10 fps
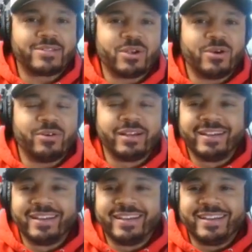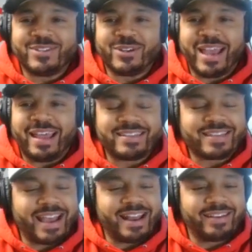So yeah,
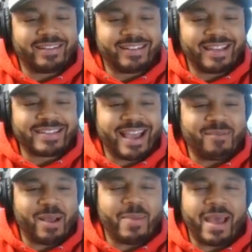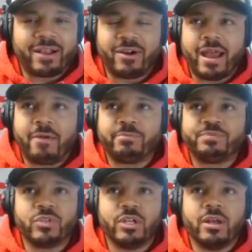that's kind of my background.
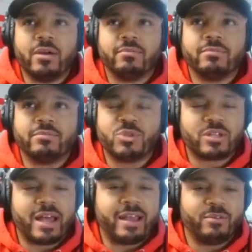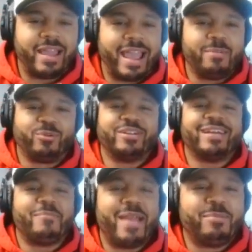Just glad
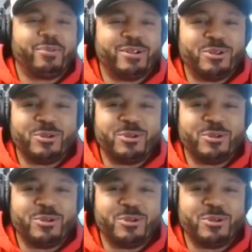I'm able to